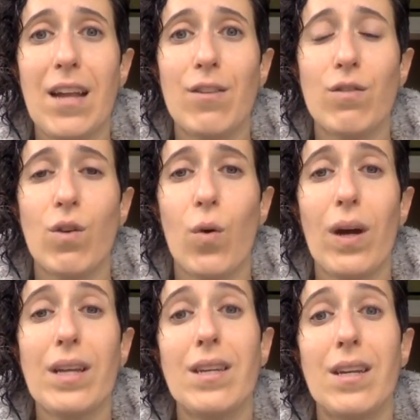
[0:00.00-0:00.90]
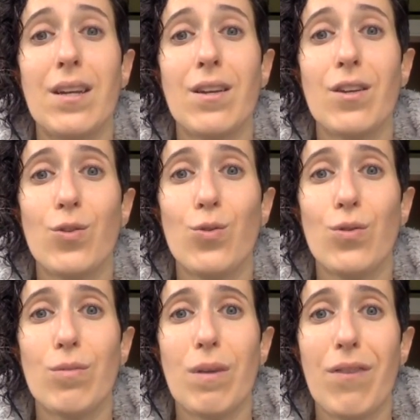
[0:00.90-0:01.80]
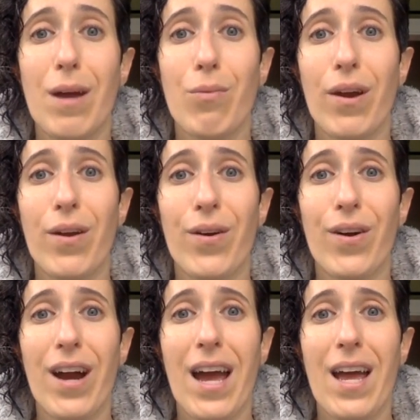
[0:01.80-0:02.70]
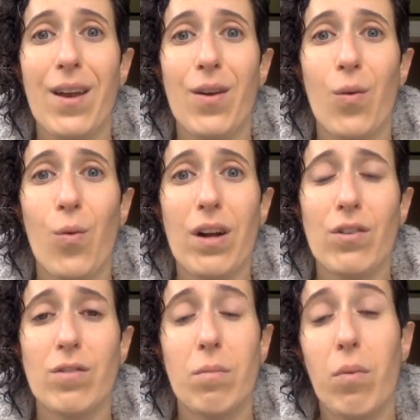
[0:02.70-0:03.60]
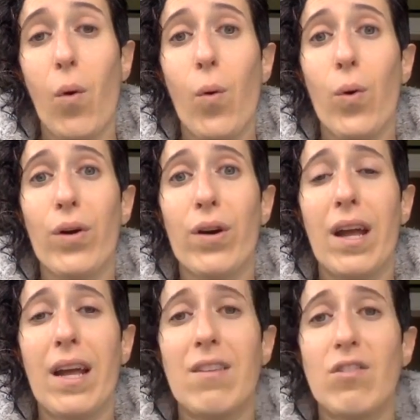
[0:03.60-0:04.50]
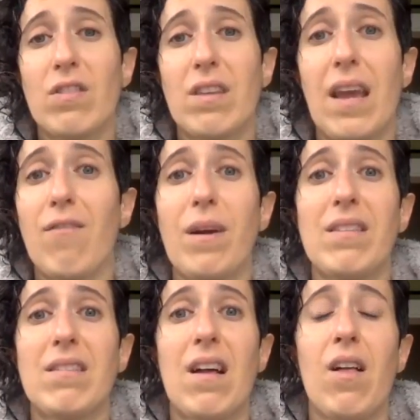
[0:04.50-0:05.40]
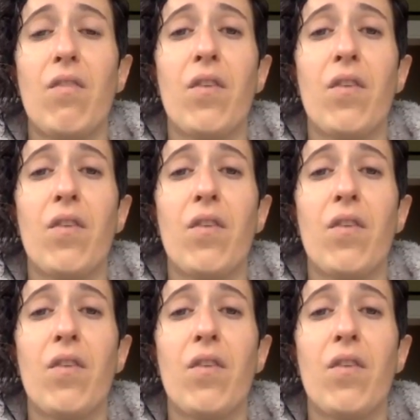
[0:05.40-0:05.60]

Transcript: And so I did use my vibrator and watch some porn and just gave myself